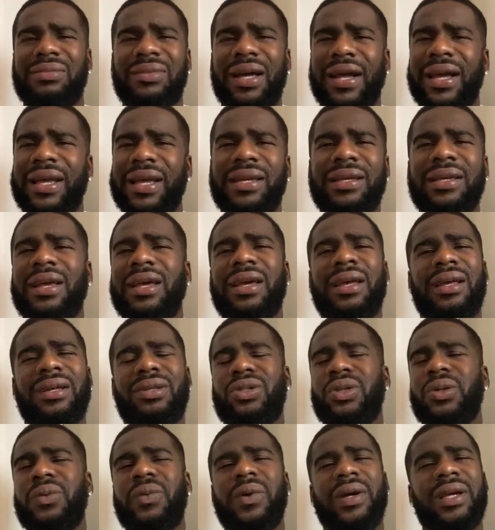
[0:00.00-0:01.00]
Like,
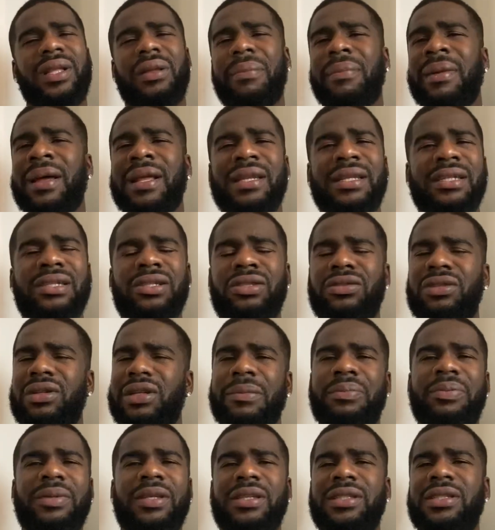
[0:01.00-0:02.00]
so wait, the madness he done
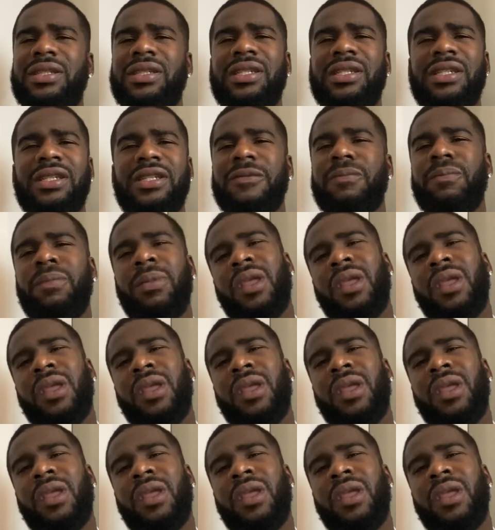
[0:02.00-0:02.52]
at PSG.